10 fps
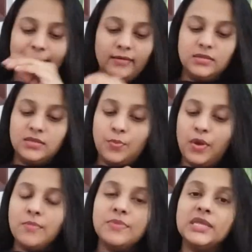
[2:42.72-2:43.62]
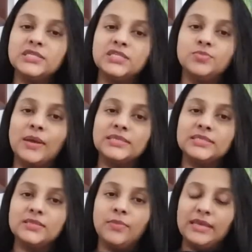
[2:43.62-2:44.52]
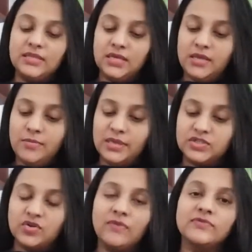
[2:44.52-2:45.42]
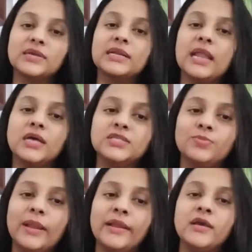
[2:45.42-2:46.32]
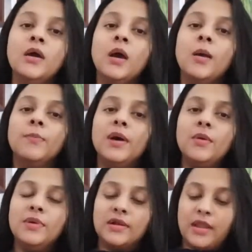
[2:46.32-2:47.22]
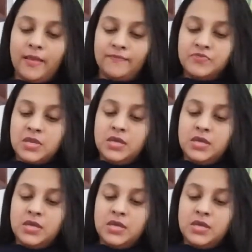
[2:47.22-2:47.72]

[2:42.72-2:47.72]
the poem begins by, by the image of the glass blade murmuring